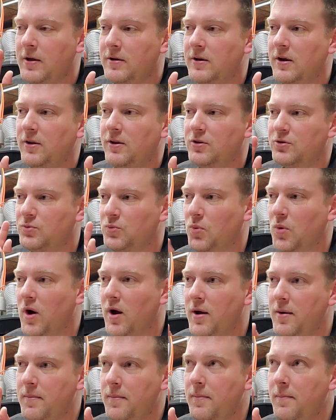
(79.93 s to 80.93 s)
Now there's
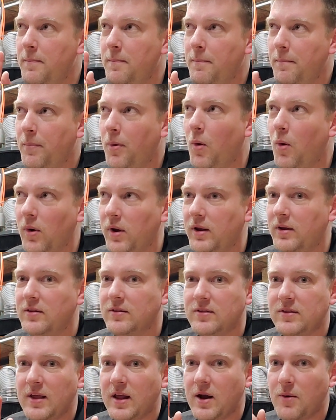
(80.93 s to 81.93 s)
one point
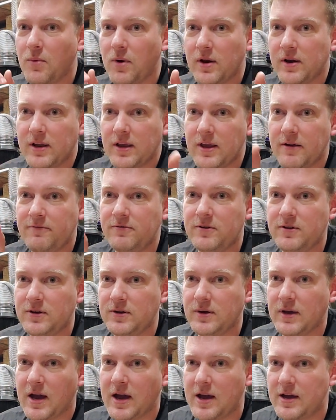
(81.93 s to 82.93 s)
that I want to give to
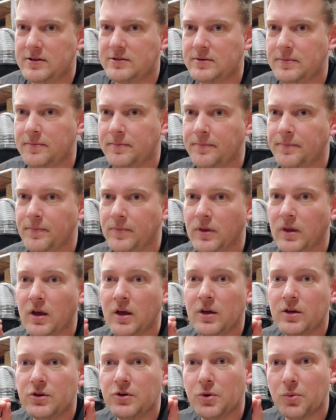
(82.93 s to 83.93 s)
you guys.
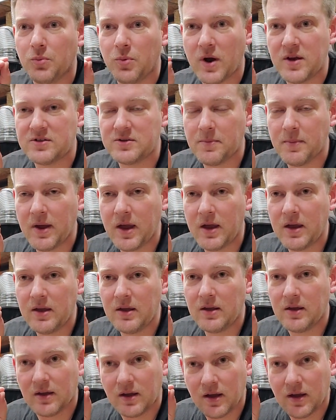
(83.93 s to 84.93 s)
Your resume
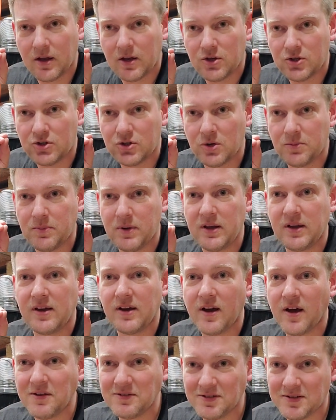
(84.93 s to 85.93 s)
should be
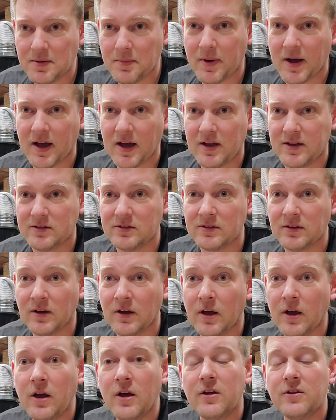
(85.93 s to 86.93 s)
customized
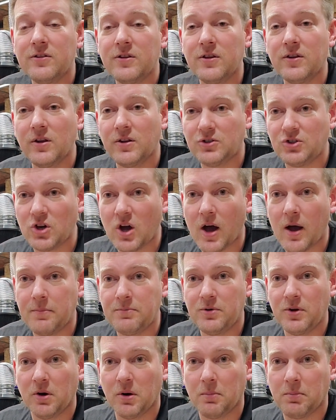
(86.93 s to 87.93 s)
to the
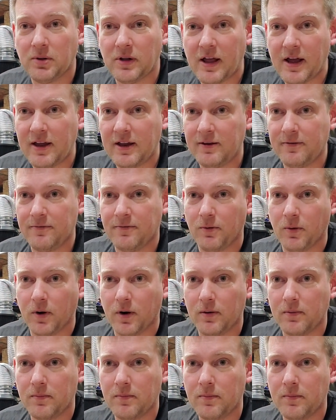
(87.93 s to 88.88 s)
job you're applying for.